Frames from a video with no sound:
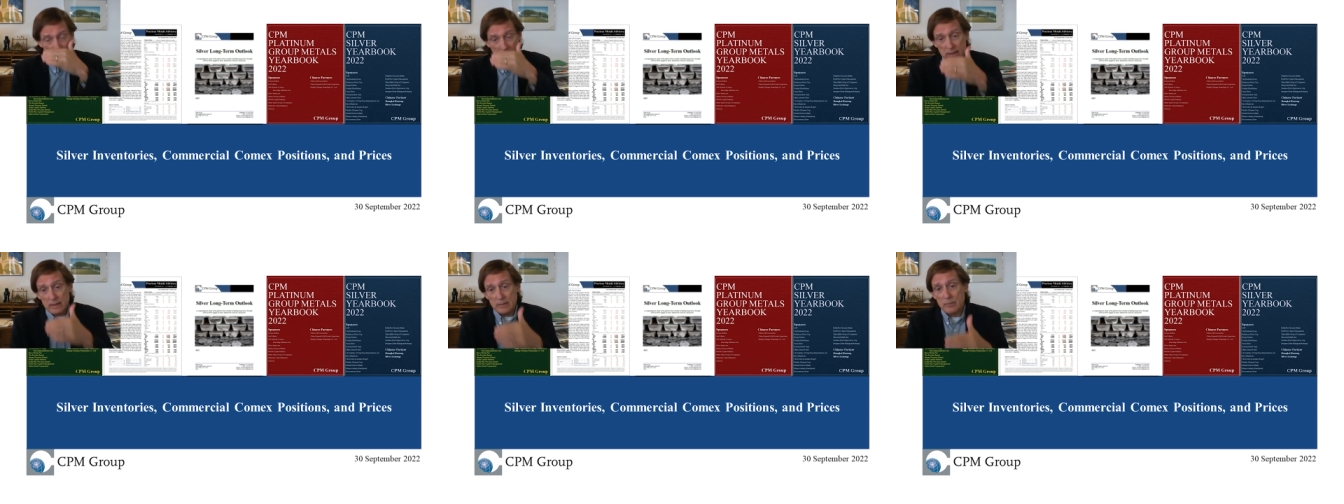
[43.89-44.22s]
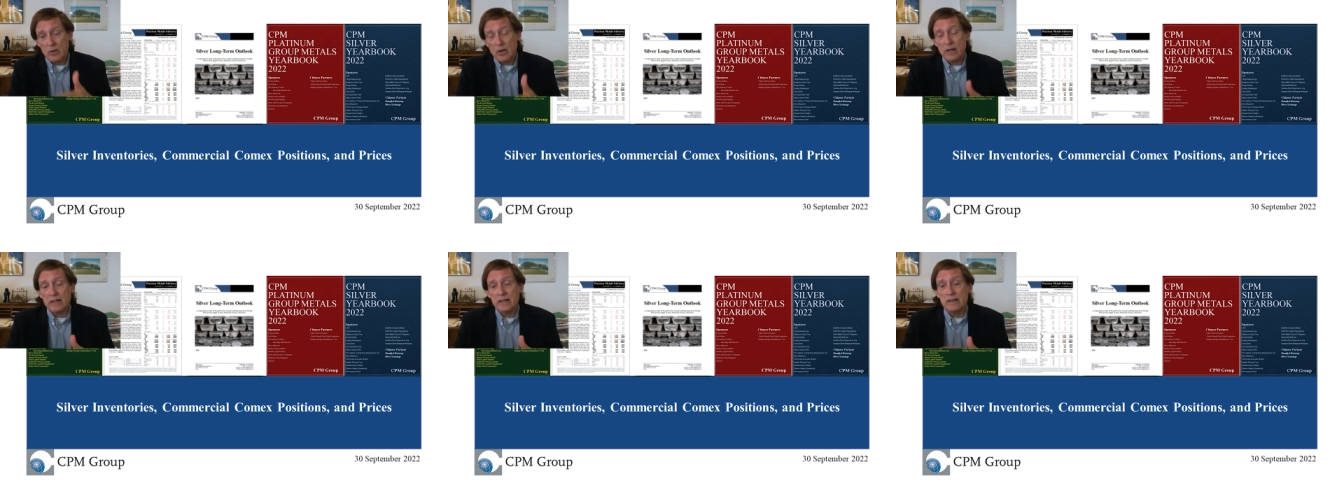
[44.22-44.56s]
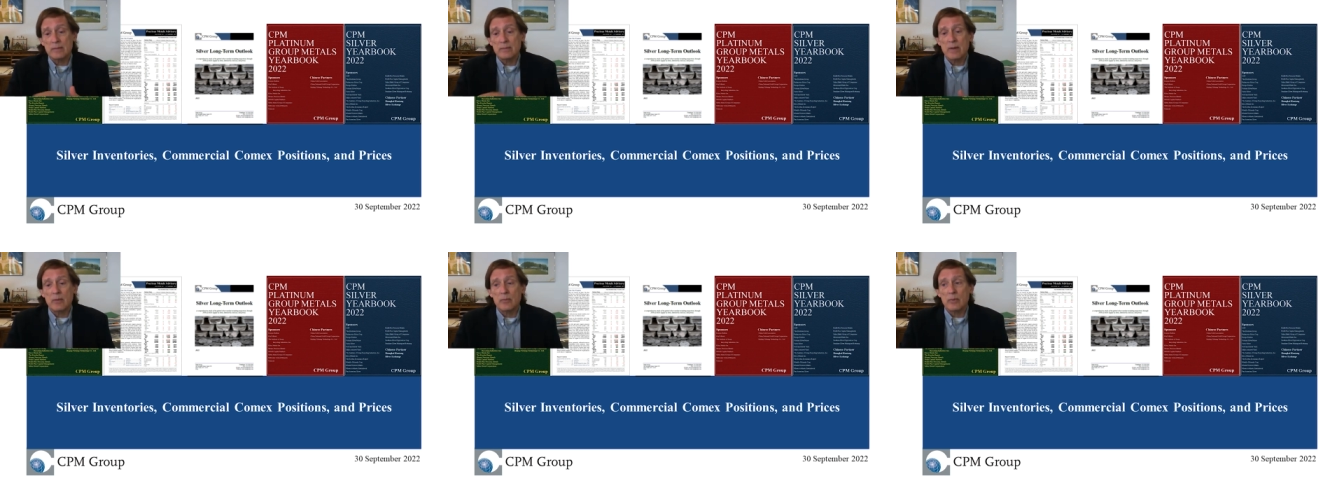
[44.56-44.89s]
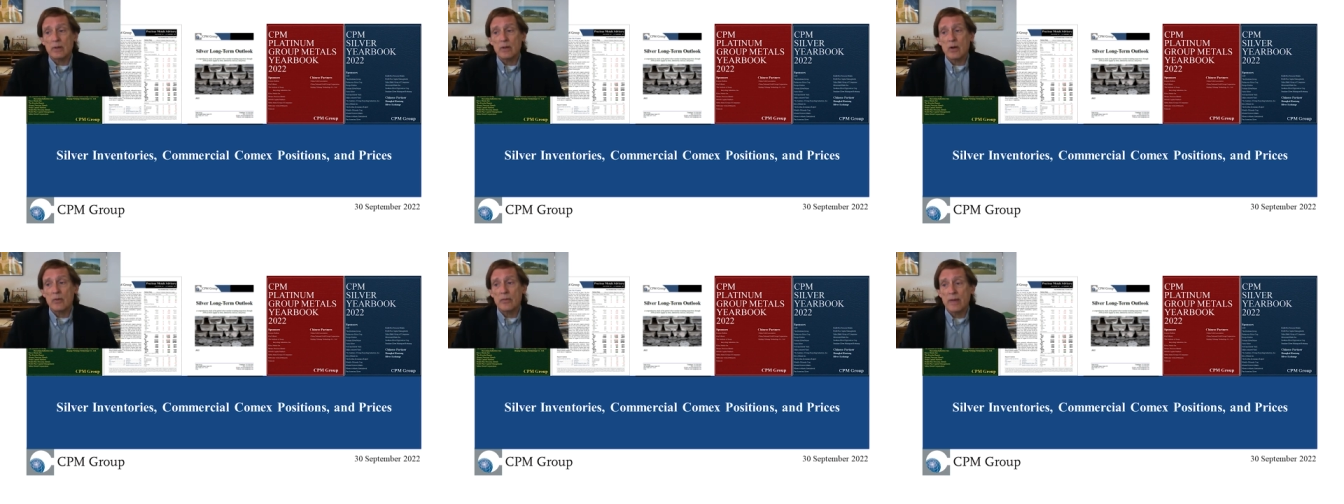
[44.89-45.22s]
in the market about
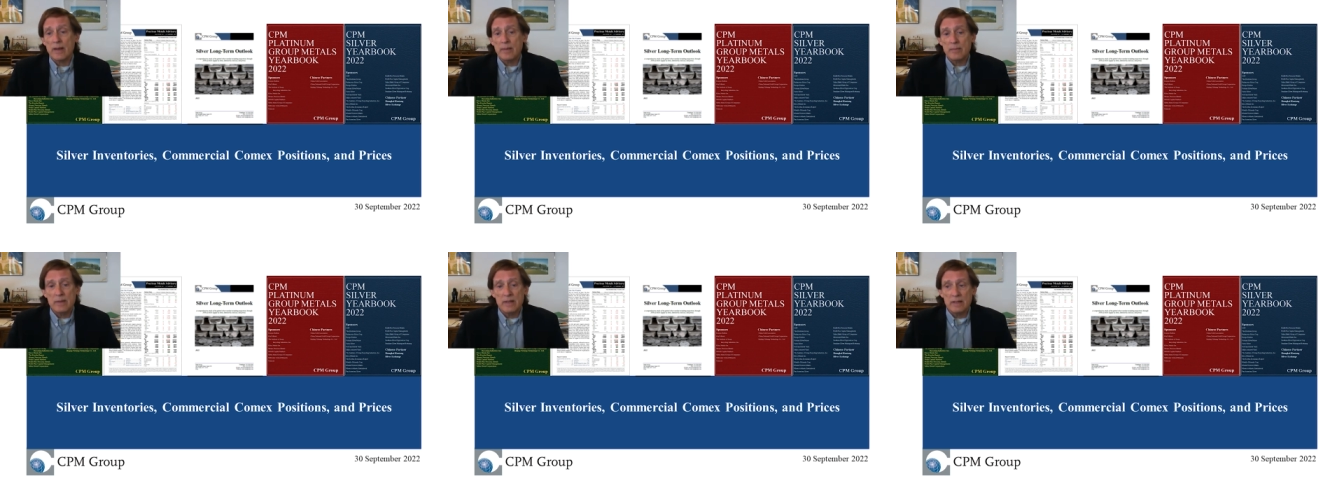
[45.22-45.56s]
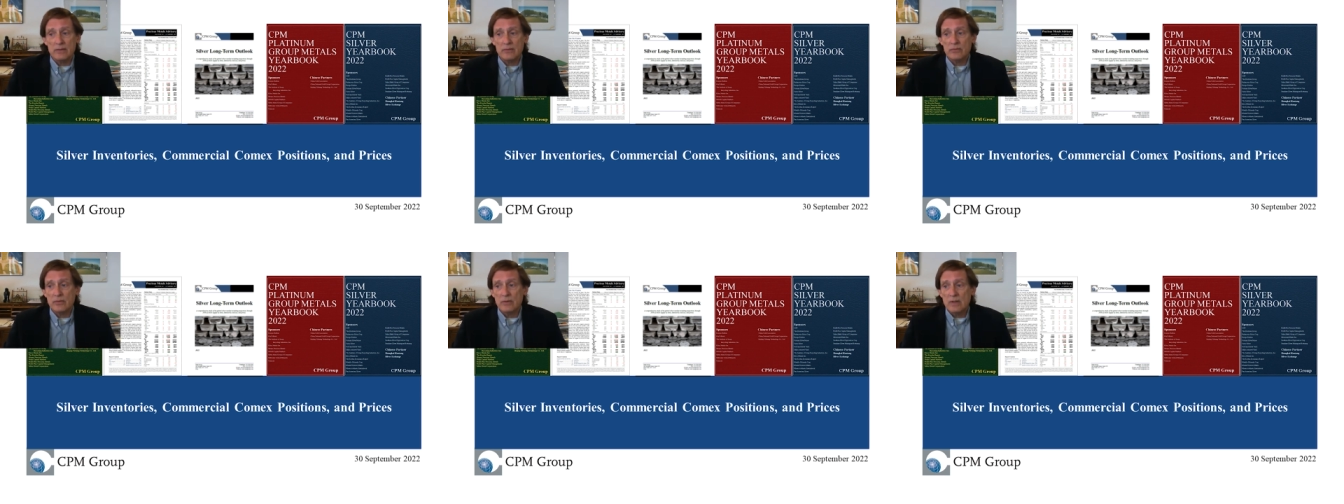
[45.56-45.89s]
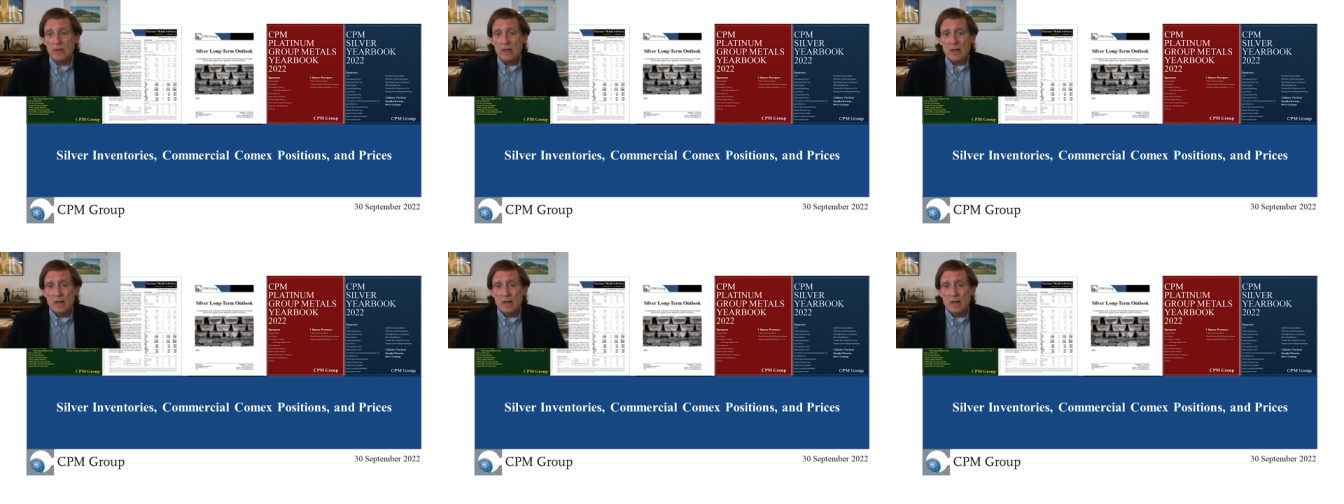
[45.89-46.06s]
what all that is.